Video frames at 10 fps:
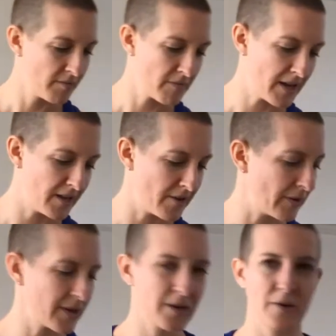my
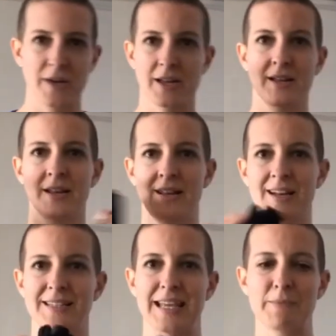yoga going. I
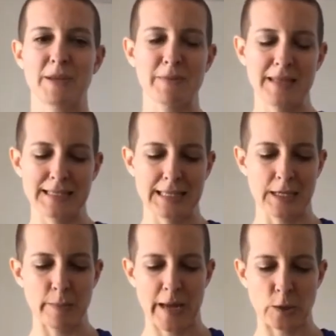just keep them in this
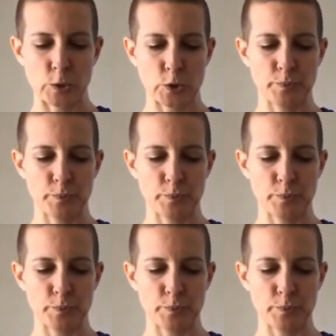little pouch.